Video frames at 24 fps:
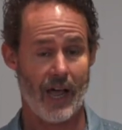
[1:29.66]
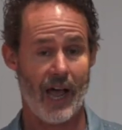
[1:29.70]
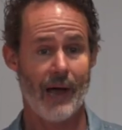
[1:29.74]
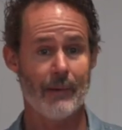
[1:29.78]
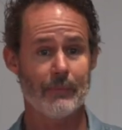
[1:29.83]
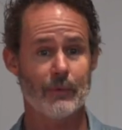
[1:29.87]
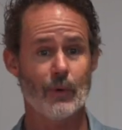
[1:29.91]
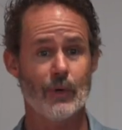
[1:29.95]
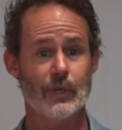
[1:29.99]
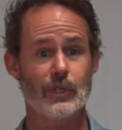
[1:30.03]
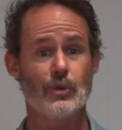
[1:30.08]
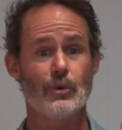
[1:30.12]

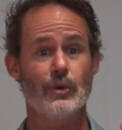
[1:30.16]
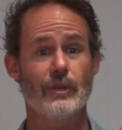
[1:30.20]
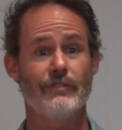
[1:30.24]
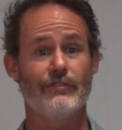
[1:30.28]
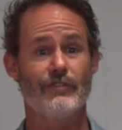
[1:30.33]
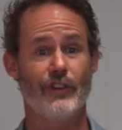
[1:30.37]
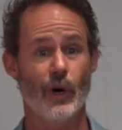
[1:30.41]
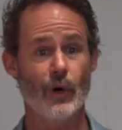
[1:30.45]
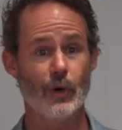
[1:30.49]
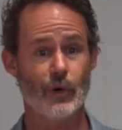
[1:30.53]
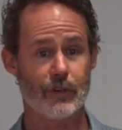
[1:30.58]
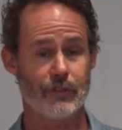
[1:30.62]
I'm going to
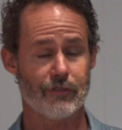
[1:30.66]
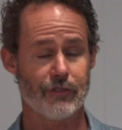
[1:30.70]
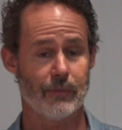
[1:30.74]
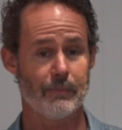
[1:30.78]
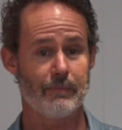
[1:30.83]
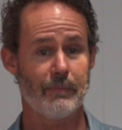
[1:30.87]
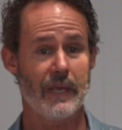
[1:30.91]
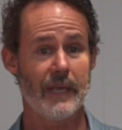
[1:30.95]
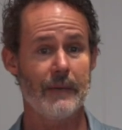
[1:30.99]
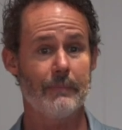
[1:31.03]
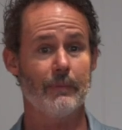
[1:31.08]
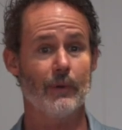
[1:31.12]
evoke from
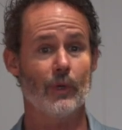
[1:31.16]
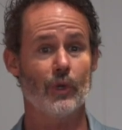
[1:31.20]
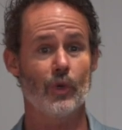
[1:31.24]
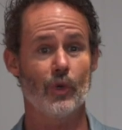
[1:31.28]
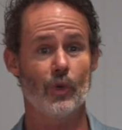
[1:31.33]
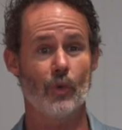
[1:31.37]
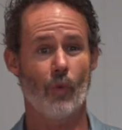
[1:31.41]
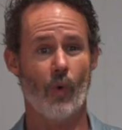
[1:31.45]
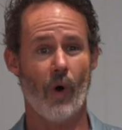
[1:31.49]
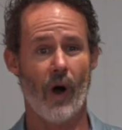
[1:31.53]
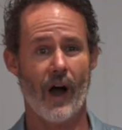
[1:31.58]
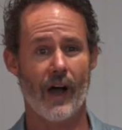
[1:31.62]
people
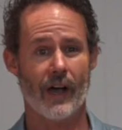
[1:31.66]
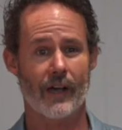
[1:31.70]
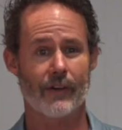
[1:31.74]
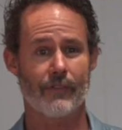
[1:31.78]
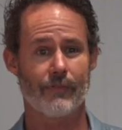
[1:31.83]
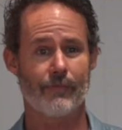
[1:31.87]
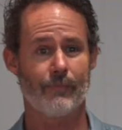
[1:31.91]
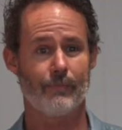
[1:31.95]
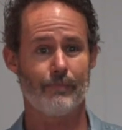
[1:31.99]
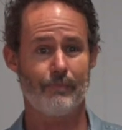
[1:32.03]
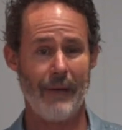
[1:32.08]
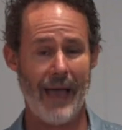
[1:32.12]
who
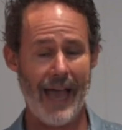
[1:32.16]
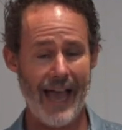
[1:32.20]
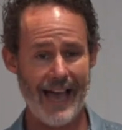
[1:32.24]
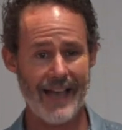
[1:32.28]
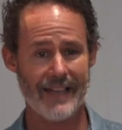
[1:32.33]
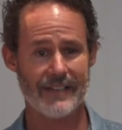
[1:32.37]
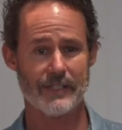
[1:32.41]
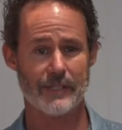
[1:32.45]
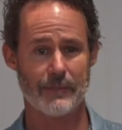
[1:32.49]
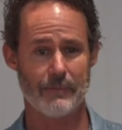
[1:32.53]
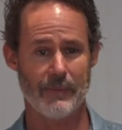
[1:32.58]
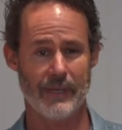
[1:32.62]
walk
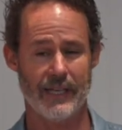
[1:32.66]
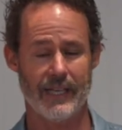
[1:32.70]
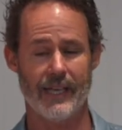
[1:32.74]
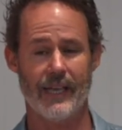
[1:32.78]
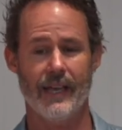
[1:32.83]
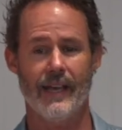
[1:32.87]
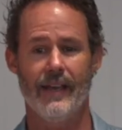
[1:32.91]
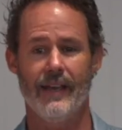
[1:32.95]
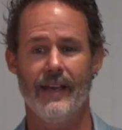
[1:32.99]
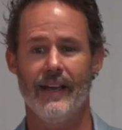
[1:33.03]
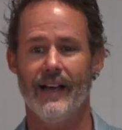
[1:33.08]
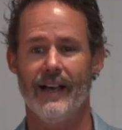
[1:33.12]
past me